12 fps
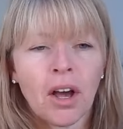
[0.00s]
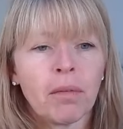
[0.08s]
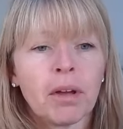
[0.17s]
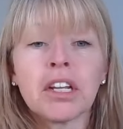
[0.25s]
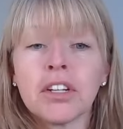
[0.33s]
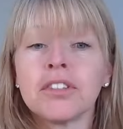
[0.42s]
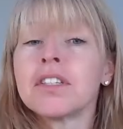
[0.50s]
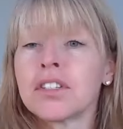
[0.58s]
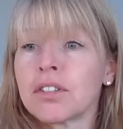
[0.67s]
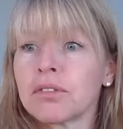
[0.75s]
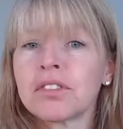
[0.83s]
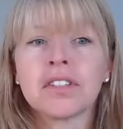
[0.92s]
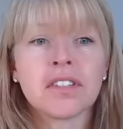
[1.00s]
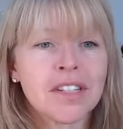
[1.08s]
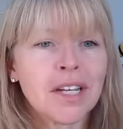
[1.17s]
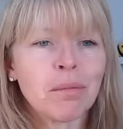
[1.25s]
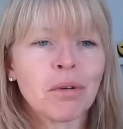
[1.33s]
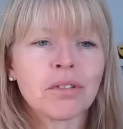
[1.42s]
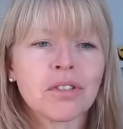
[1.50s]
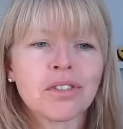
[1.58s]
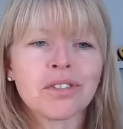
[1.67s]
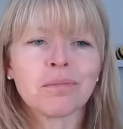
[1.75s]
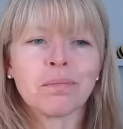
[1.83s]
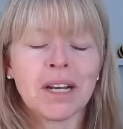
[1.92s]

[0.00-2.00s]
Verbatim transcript: And we can use these tools to see what's